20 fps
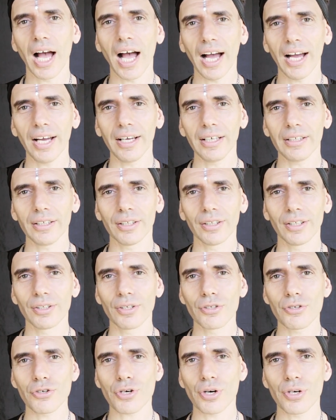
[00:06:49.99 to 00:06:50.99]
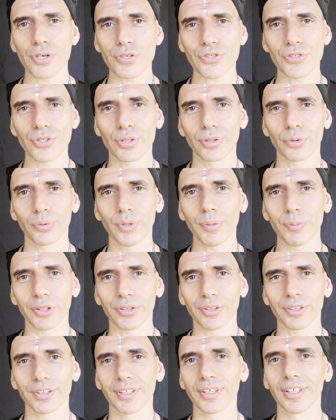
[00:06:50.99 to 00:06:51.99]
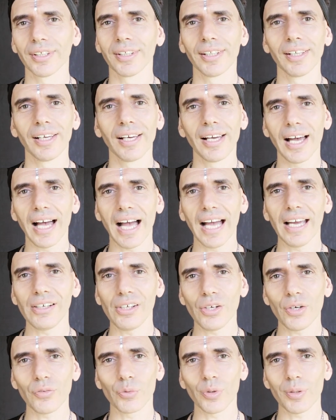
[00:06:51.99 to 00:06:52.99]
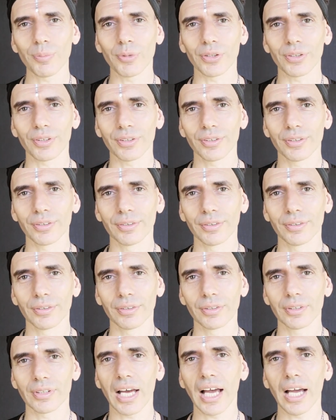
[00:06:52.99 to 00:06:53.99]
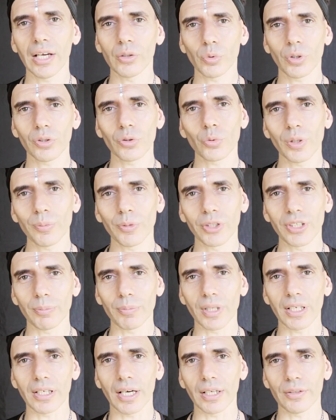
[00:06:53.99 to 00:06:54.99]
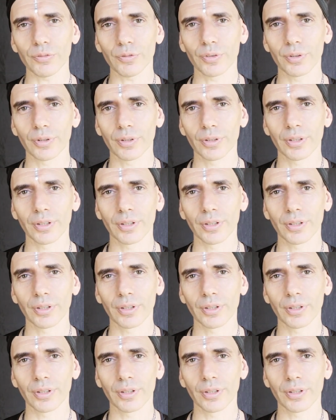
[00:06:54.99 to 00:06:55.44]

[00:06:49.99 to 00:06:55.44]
I trust women. I love women. I want women in my life.